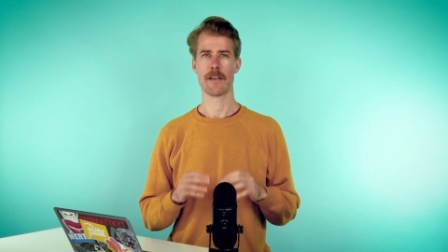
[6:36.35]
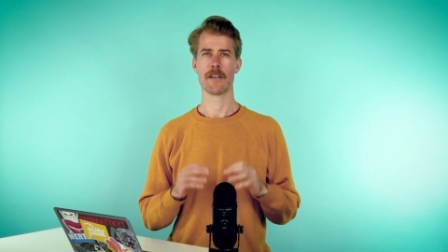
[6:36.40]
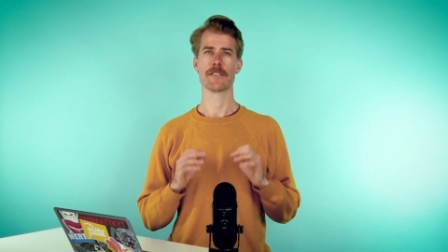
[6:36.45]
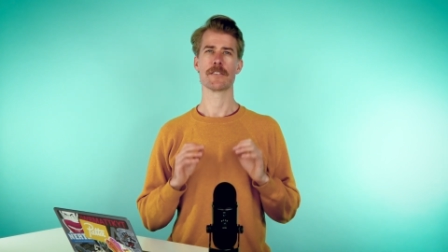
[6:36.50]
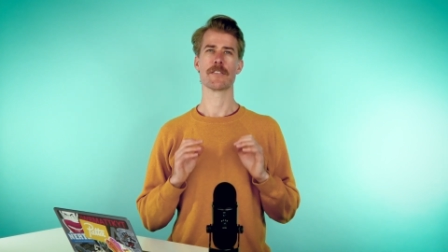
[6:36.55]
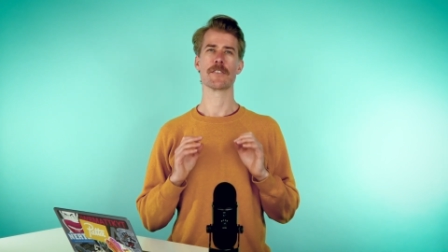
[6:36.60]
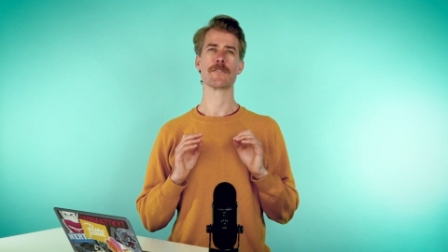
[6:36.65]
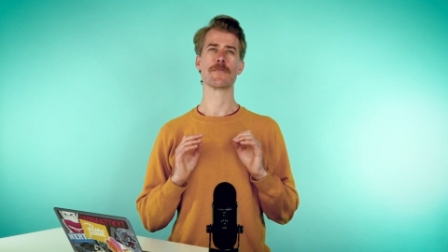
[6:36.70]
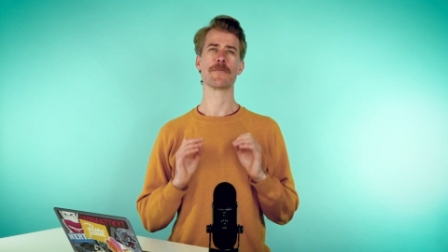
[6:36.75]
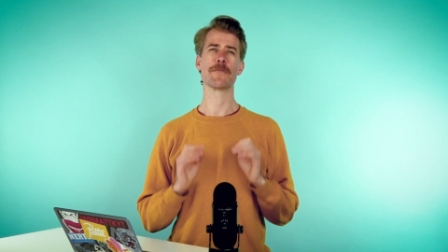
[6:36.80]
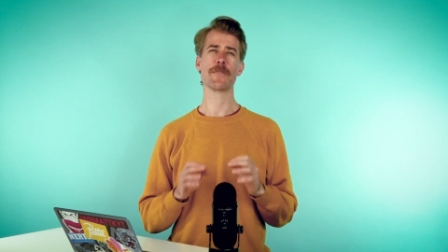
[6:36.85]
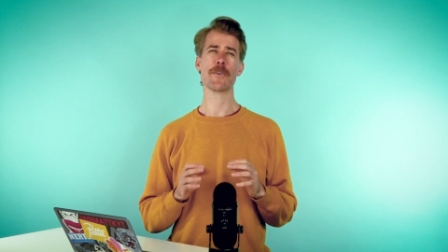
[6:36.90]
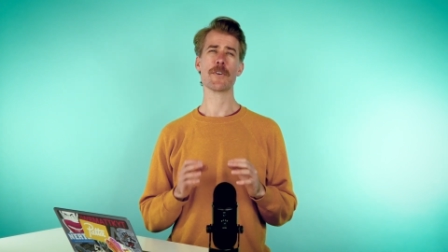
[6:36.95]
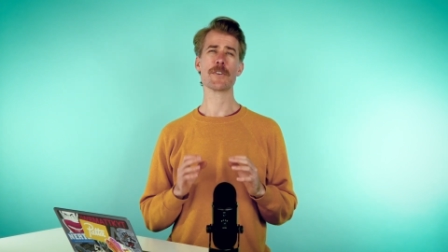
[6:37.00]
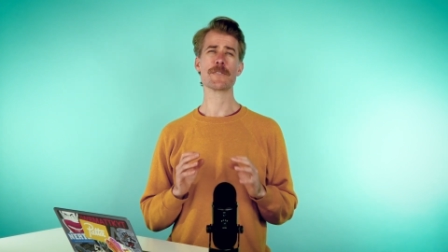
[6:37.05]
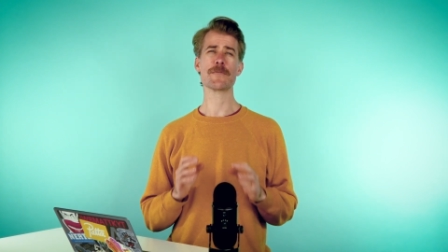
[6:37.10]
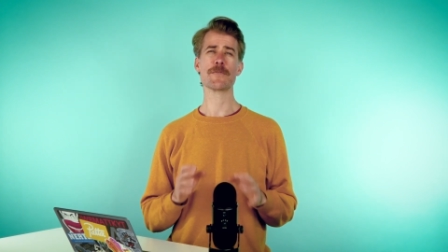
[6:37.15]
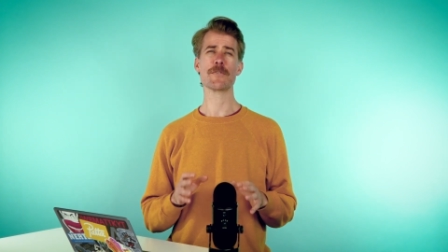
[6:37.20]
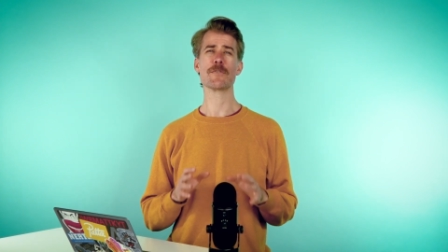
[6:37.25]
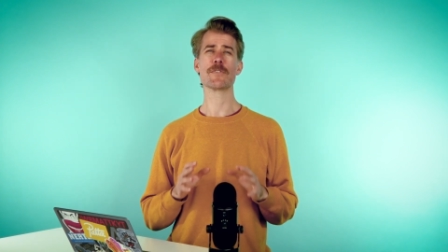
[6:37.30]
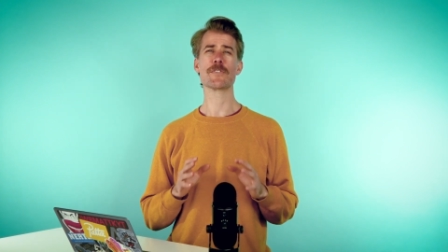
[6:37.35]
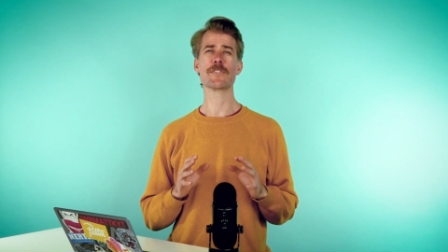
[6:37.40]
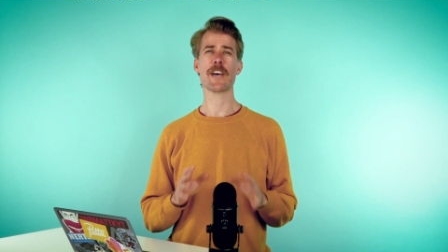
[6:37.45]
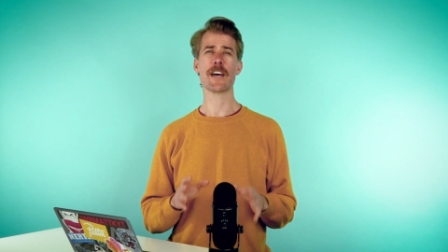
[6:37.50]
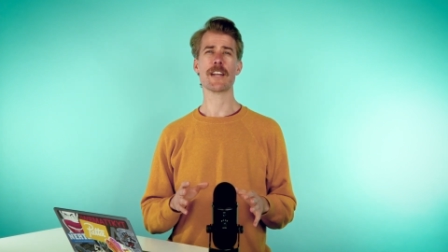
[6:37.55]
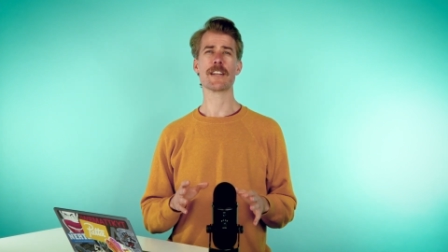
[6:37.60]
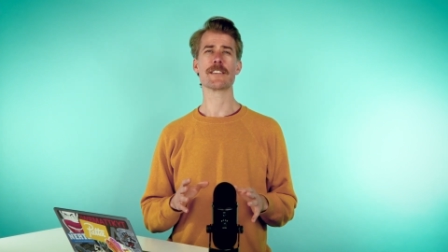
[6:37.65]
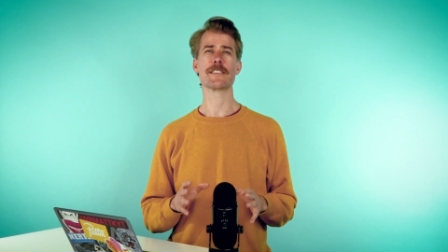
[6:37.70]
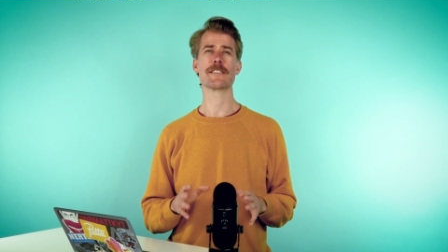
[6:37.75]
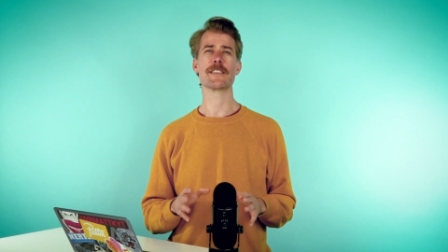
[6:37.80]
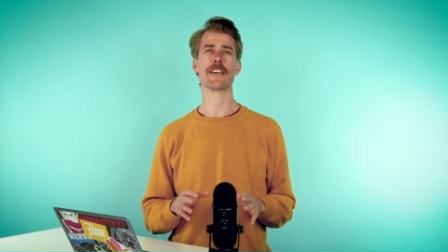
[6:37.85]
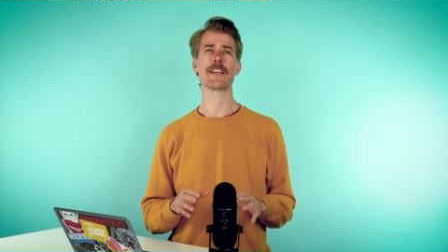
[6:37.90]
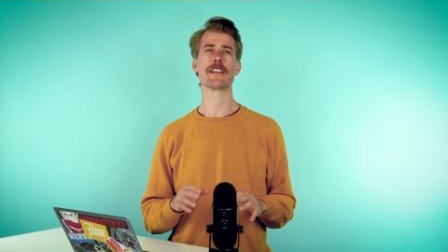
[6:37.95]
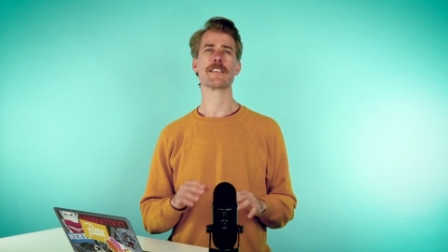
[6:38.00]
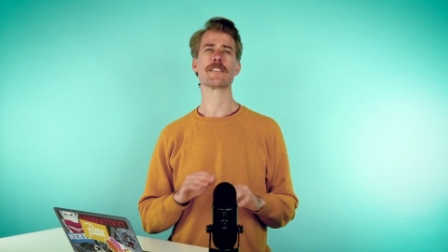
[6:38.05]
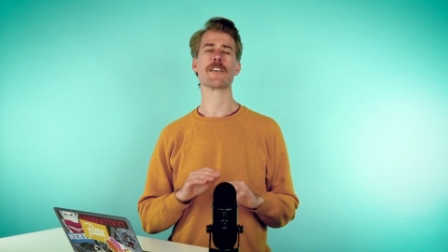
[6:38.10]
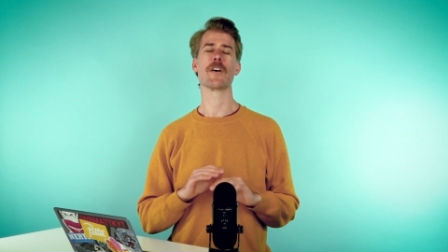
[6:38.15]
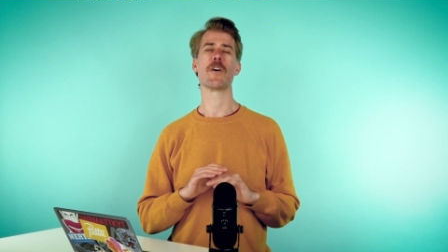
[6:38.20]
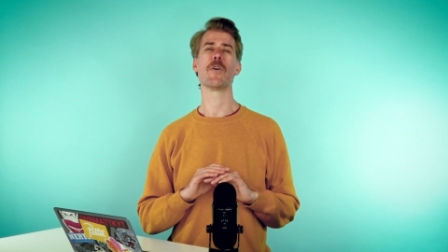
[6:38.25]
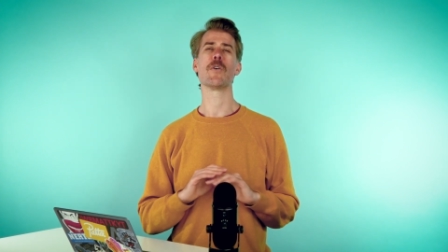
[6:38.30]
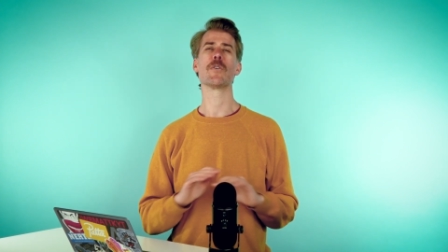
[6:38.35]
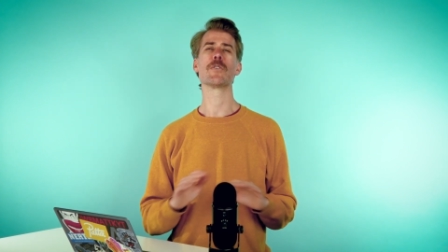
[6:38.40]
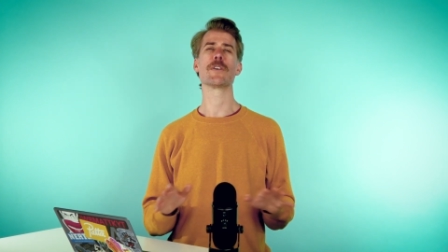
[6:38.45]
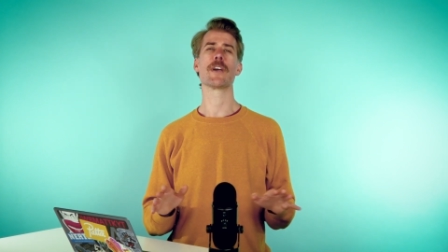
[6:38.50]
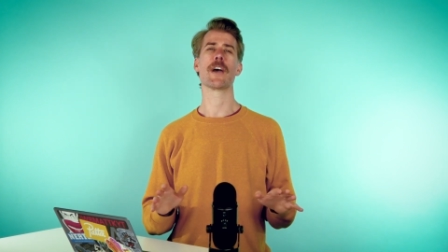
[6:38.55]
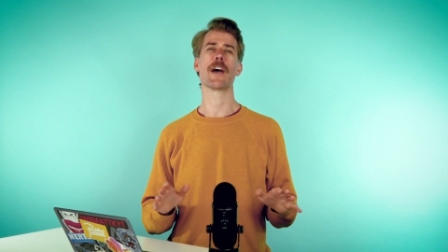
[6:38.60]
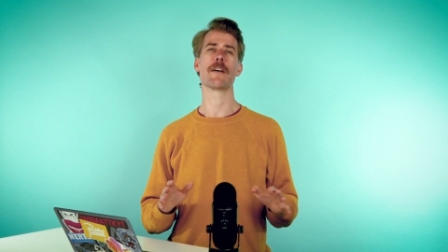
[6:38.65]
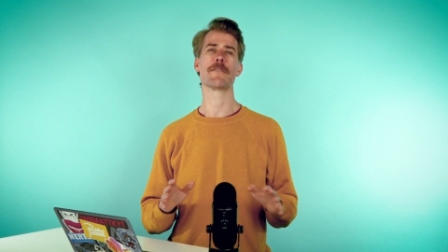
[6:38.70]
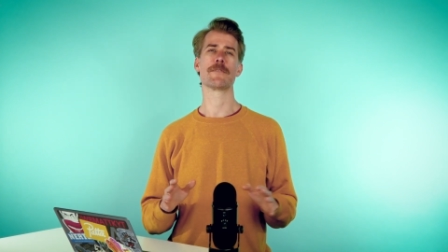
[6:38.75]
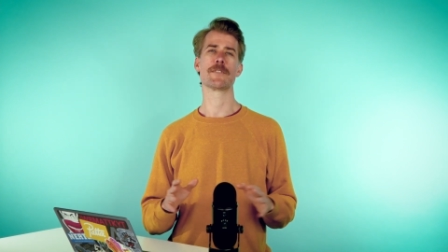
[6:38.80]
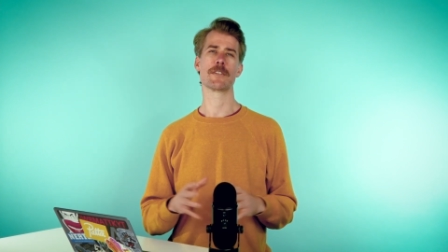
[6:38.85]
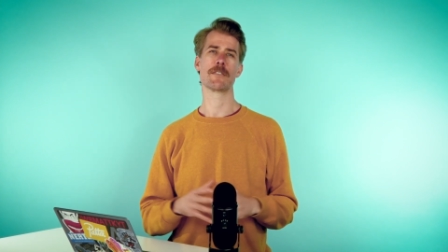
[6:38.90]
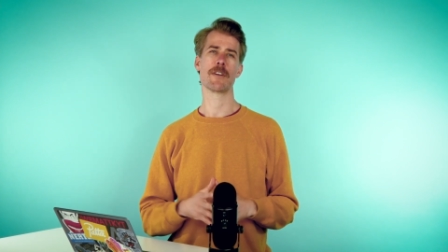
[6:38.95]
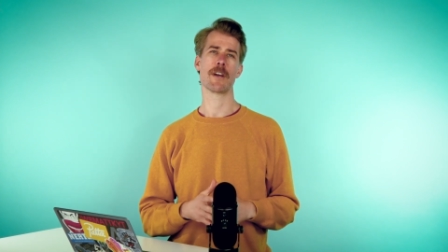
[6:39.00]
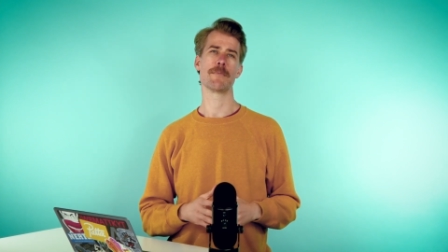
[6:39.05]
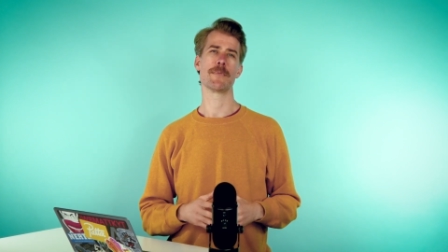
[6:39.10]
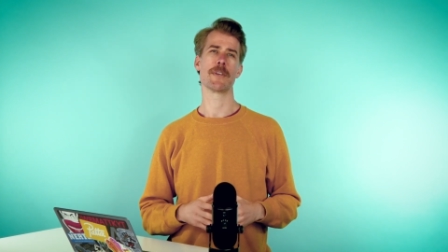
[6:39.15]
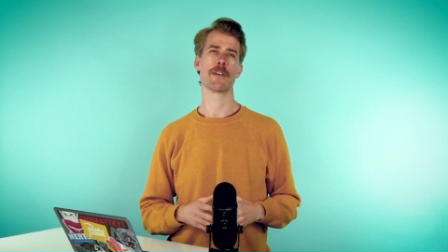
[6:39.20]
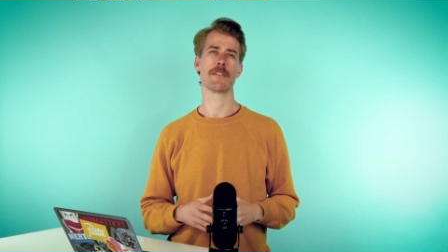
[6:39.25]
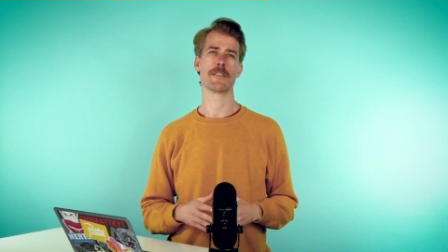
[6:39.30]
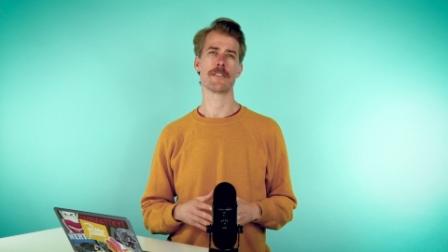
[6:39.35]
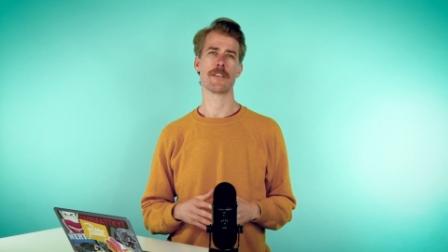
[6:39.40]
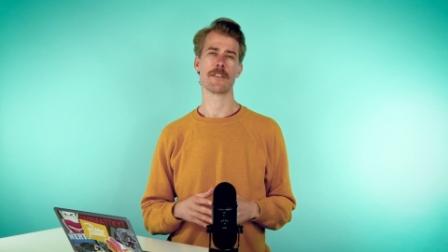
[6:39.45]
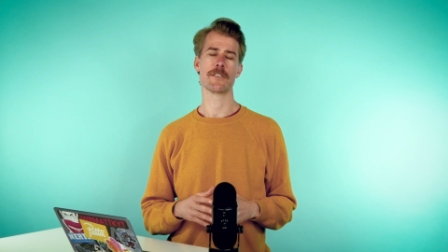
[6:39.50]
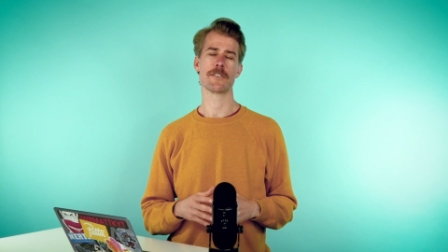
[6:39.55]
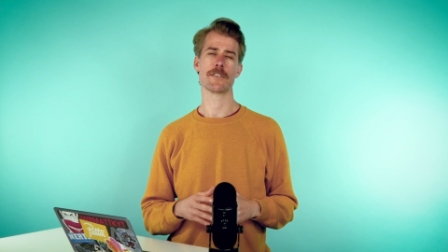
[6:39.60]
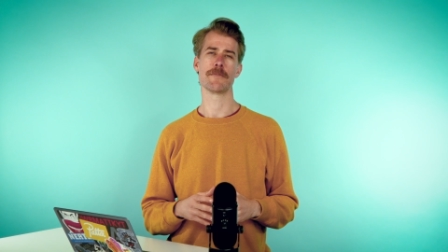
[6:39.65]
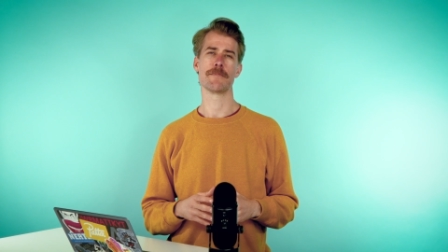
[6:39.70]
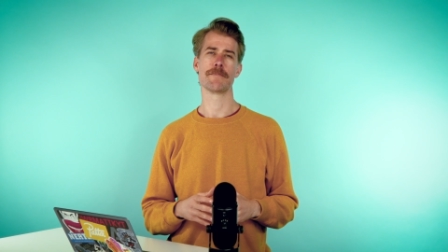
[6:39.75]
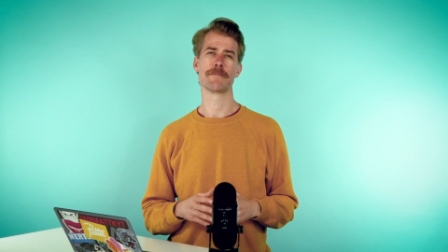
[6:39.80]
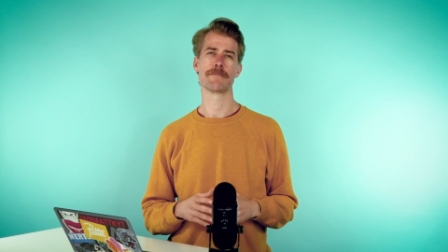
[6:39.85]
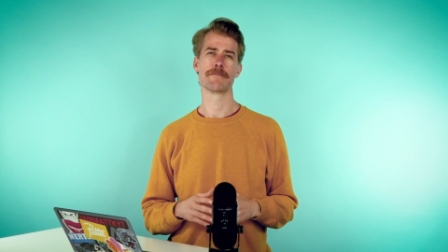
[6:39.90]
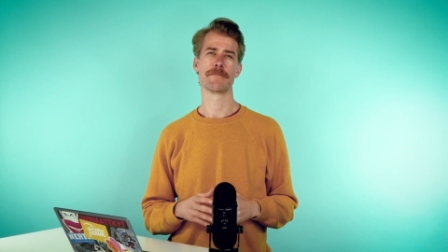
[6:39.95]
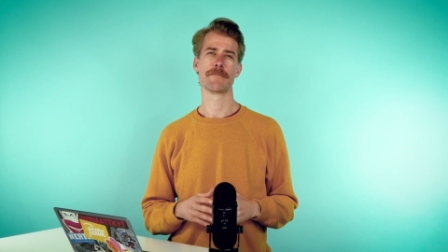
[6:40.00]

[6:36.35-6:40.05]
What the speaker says: So those first few silent seconds are all you have to grab their attention.